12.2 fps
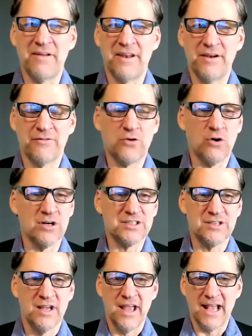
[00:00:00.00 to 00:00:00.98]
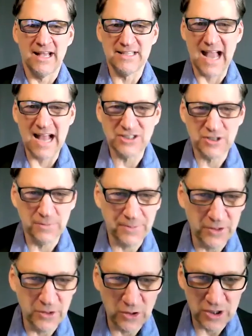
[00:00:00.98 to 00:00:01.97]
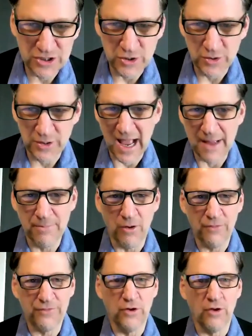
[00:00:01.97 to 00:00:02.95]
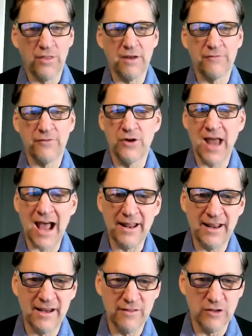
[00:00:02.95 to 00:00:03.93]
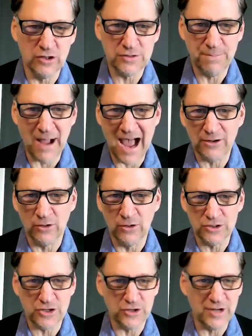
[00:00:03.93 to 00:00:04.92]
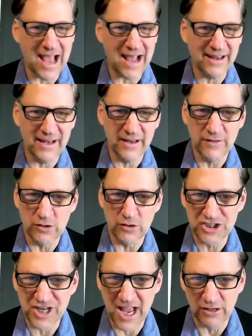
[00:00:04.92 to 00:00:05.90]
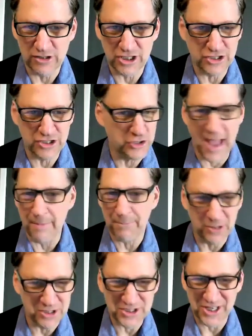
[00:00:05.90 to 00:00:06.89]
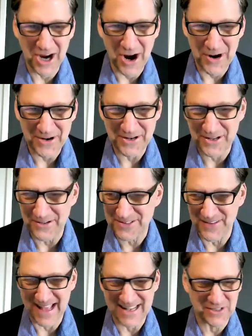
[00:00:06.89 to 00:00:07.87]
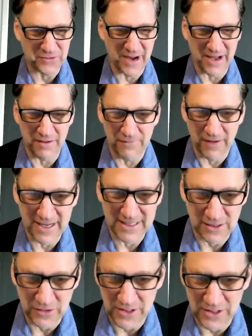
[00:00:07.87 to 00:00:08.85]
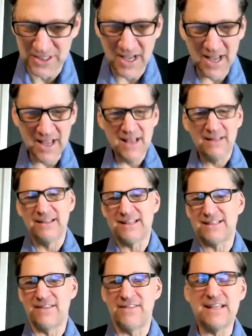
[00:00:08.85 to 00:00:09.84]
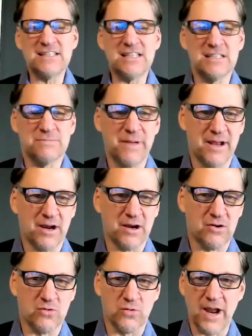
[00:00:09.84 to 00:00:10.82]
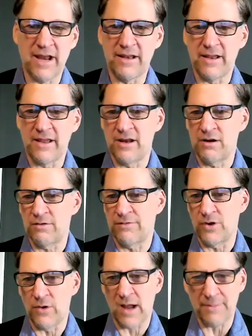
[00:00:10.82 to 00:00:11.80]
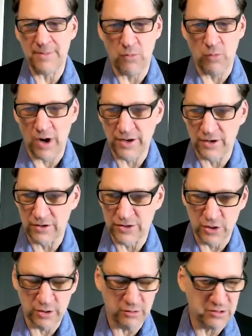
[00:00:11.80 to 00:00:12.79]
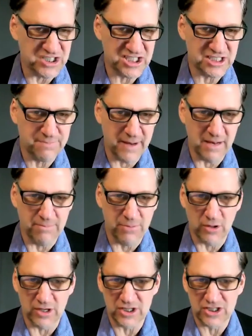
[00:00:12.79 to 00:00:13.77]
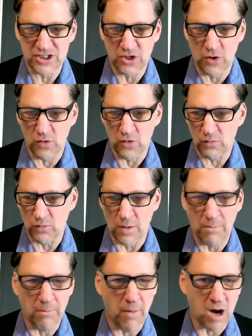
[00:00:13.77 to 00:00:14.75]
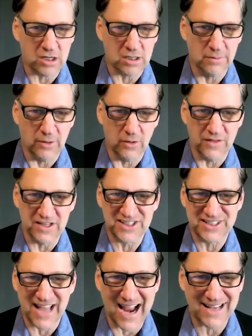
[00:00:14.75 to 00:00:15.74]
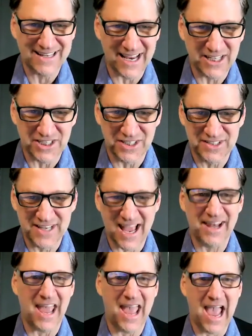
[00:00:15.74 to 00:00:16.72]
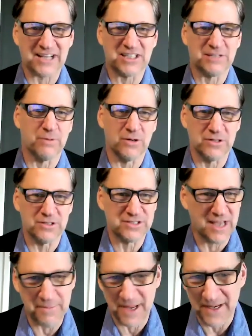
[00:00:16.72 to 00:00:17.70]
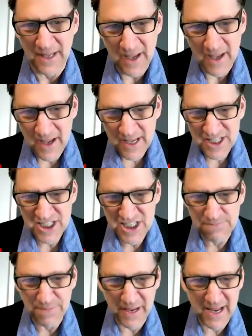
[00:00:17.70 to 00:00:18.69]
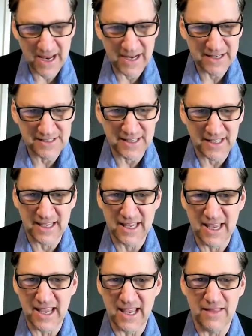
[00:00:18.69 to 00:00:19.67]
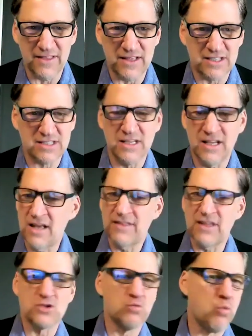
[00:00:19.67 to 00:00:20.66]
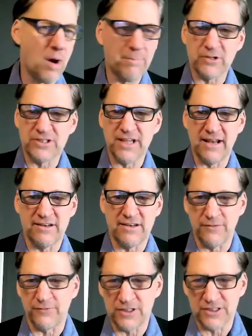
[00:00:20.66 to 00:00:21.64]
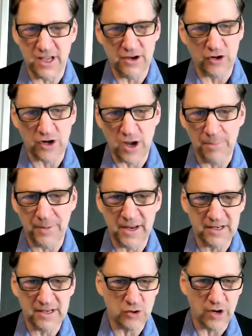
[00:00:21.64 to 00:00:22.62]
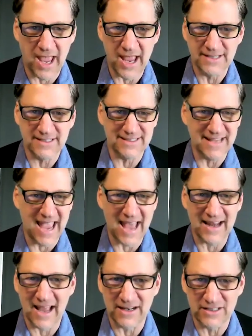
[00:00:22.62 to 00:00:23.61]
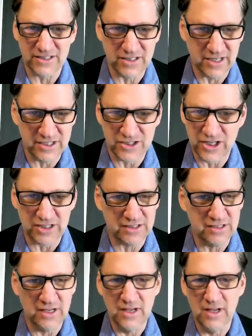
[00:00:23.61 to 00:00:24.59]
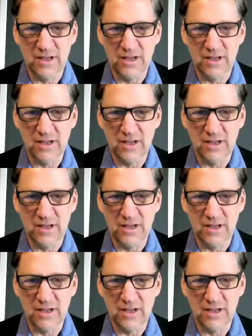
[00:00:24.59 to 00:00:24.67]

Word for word: it and of course as entrepreneurs you and i both know that if you're not hitting those potholes you're not hitting those challenges you're not pushing hard enough so that's great advice lewis Listen, this has been a great interview. I mean, what you're doing with Speedbird is so remarkable. The Citation 10 experts, I mean, speed is the key in this this 1% difference that your company sort of hangs its hat on is, is just